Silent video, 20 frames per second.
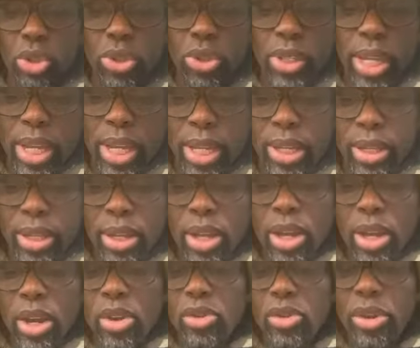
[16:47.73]
issues here
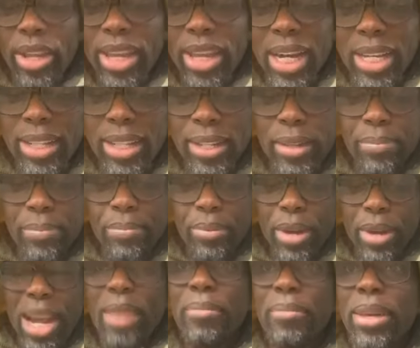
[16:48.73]
regarding the
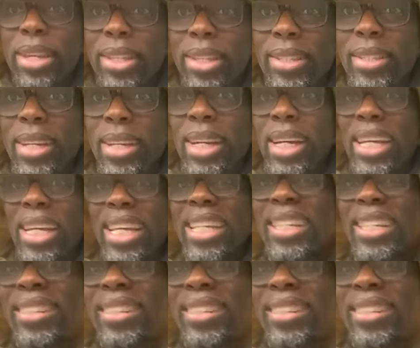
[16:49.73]
Prime Minister's